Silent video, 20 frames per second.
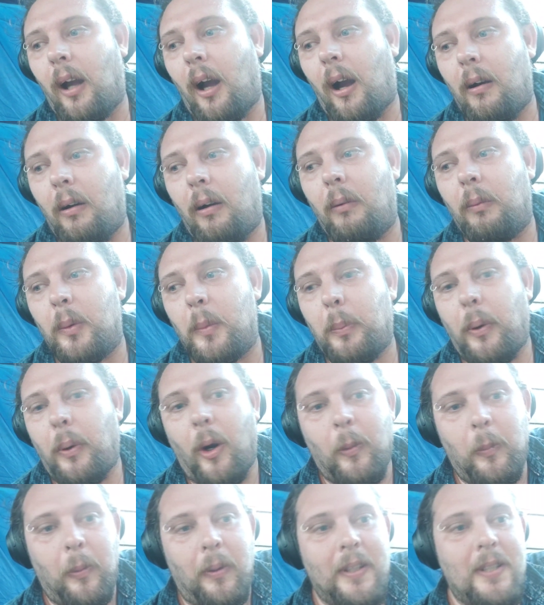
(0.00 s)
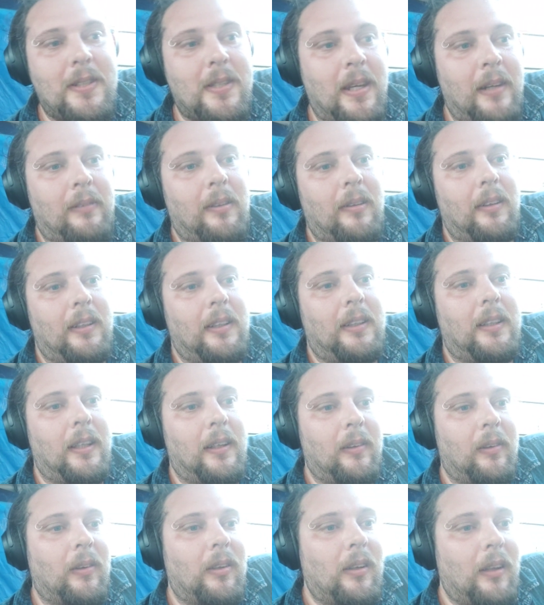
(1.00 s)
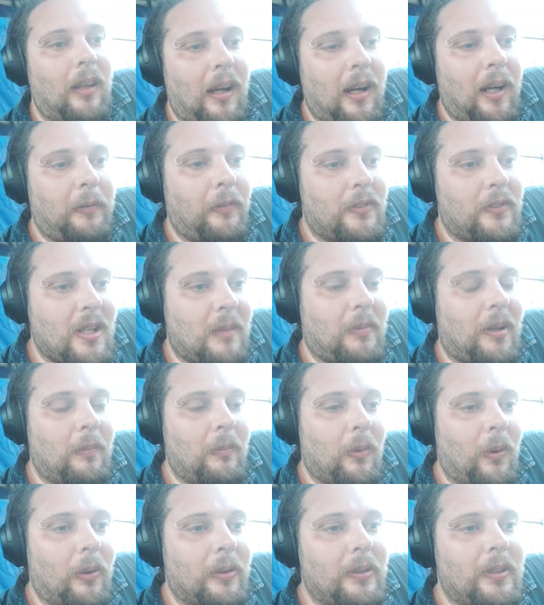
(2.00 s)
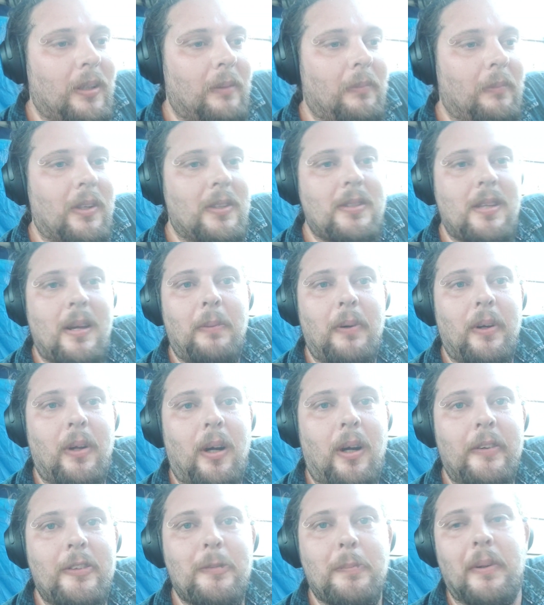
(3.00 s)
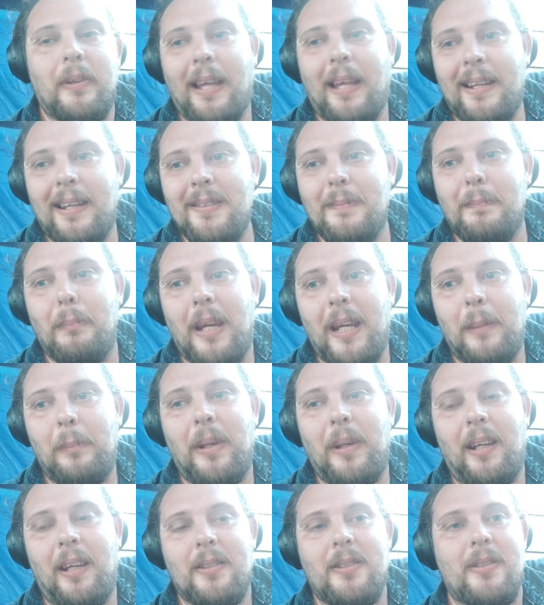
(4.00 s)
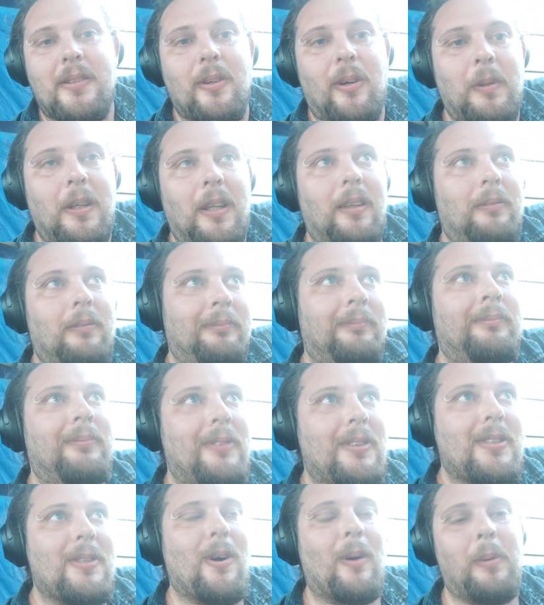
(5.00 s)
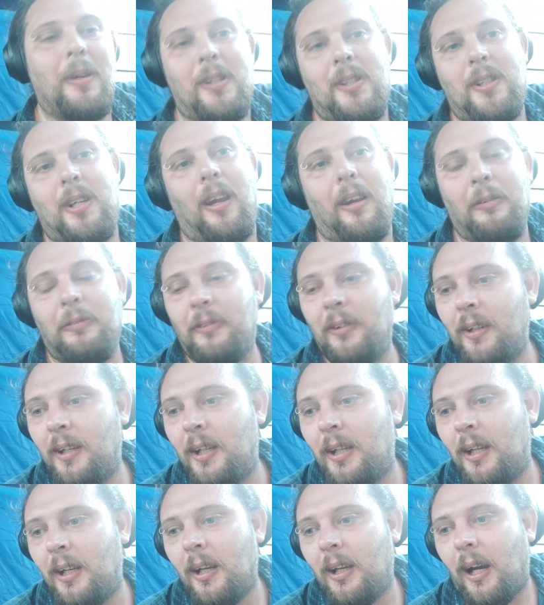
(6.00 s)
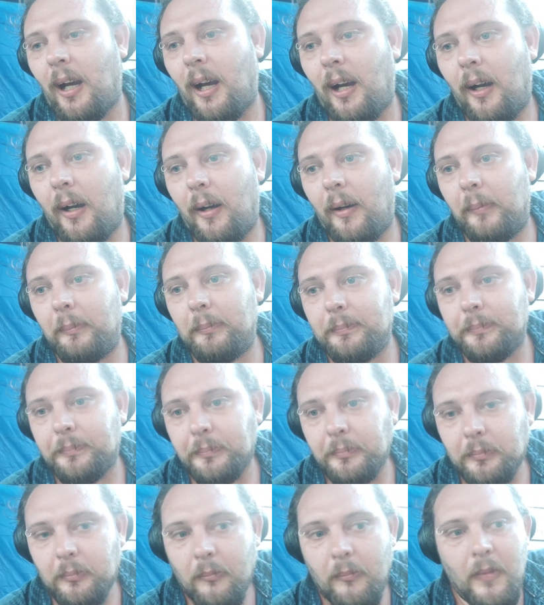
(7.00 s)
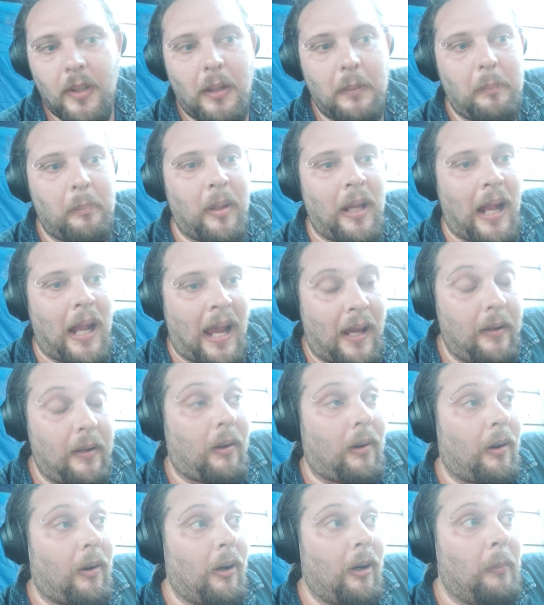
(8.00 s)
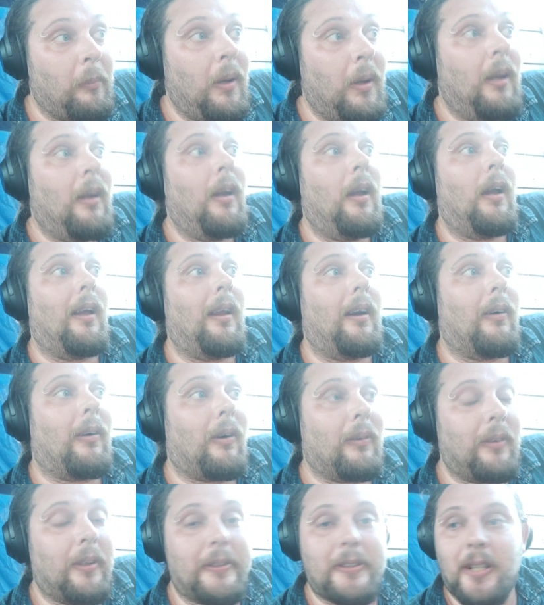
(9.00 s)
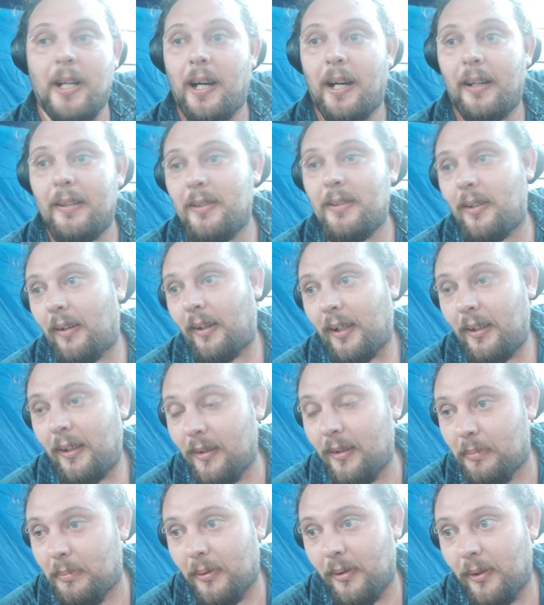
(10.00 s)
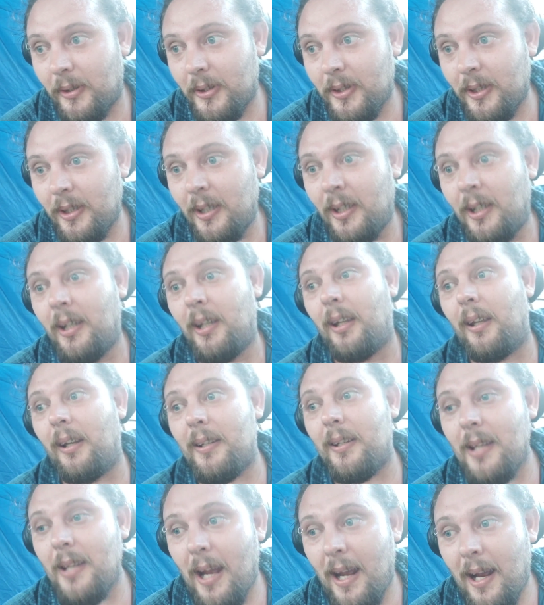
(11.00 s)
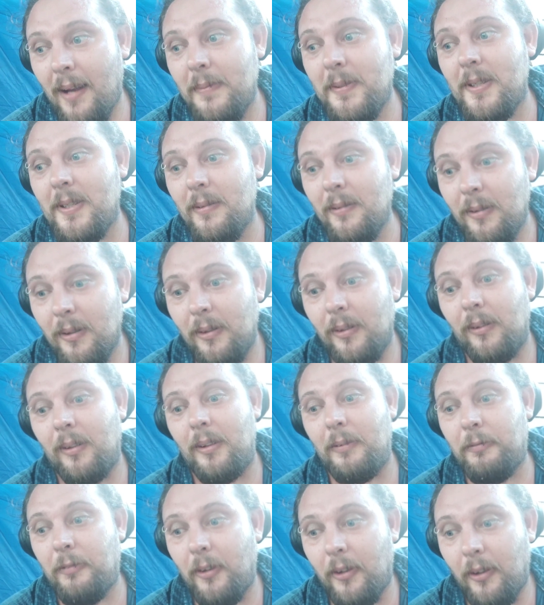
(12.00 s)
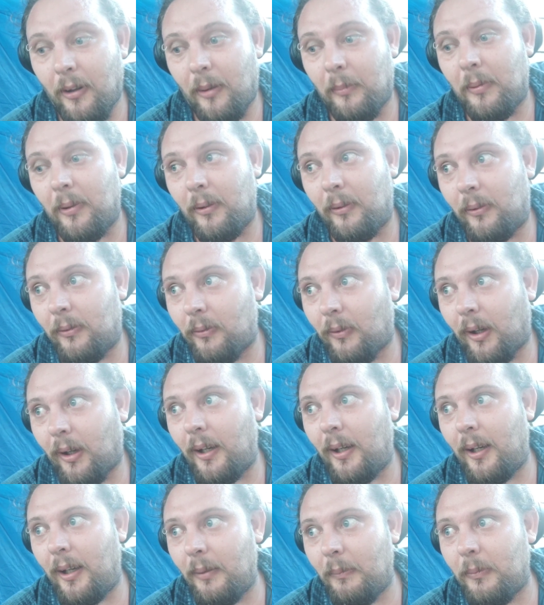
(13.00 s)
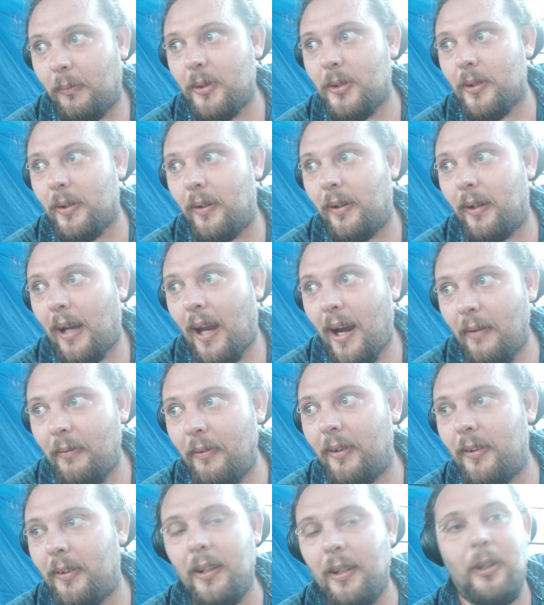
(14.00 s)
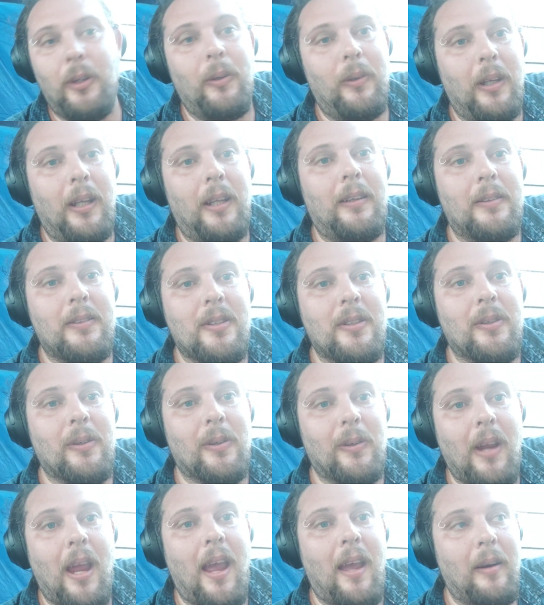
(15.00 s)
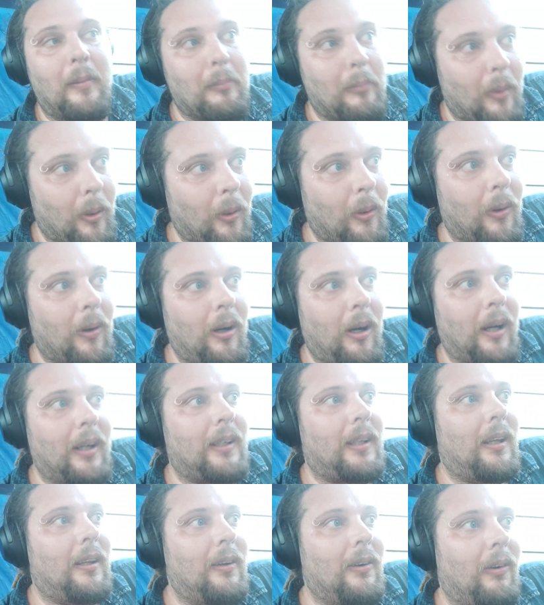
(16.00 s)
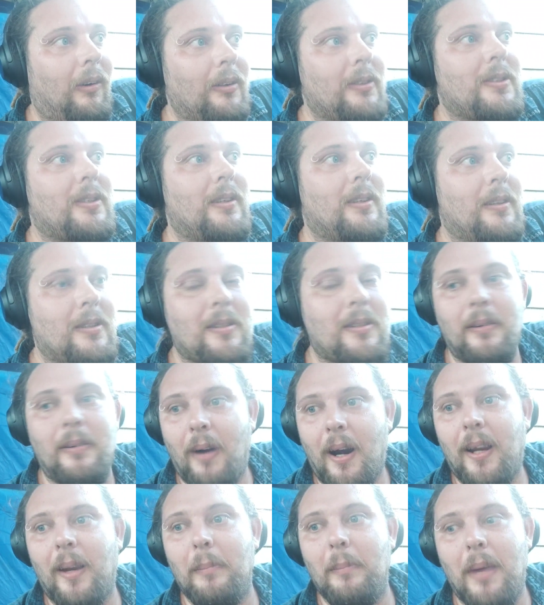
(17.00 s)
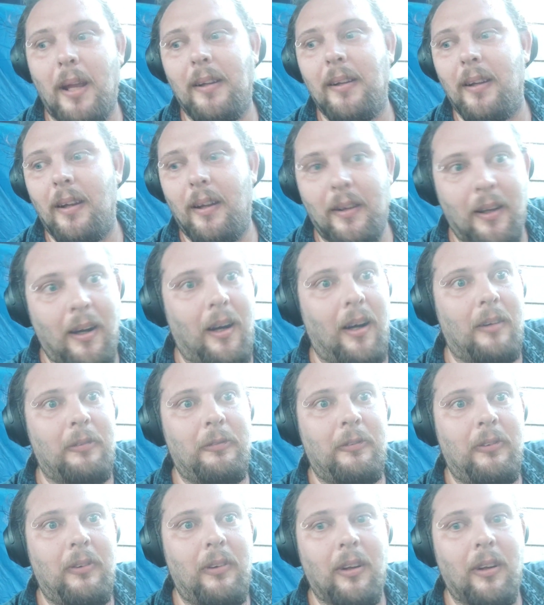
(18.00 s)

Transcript: I would probably secretly giggle and laugh if someone walked in with a zebra knife. But that's me being a snobby chef. Um, but at home and on the tracks, like in the bush, it is absolutely phenomenal. Like it will do everything you need it to do and more. I cannot seriously recommend it enough.